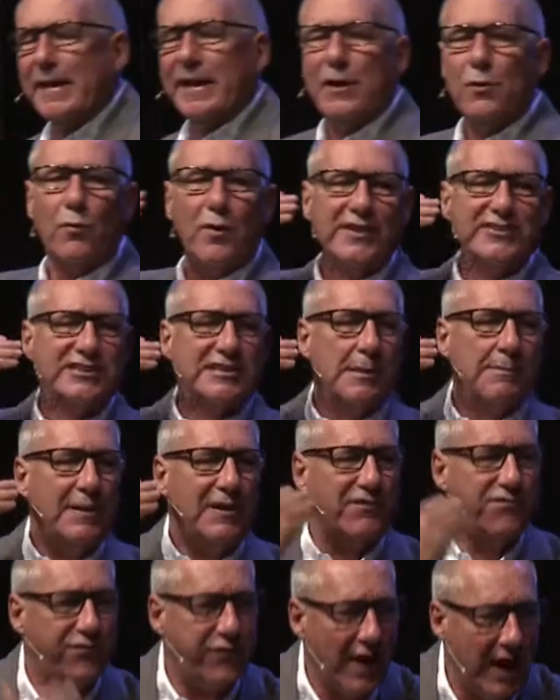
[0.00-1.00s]
it wants to be
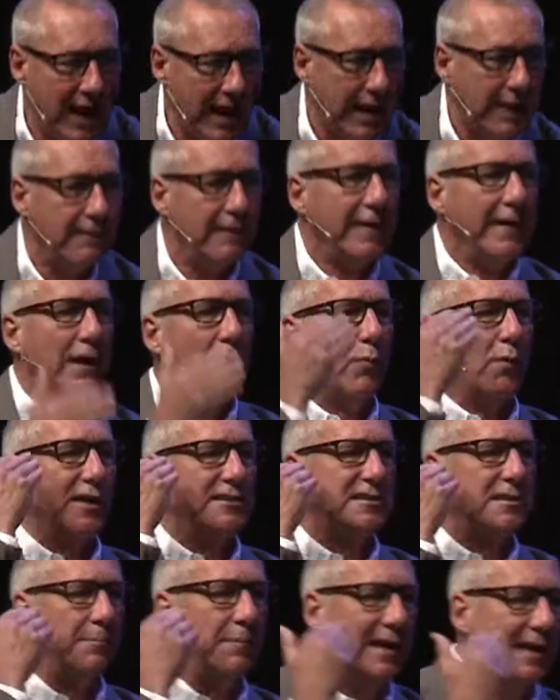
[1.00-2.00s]
fed, it wants to be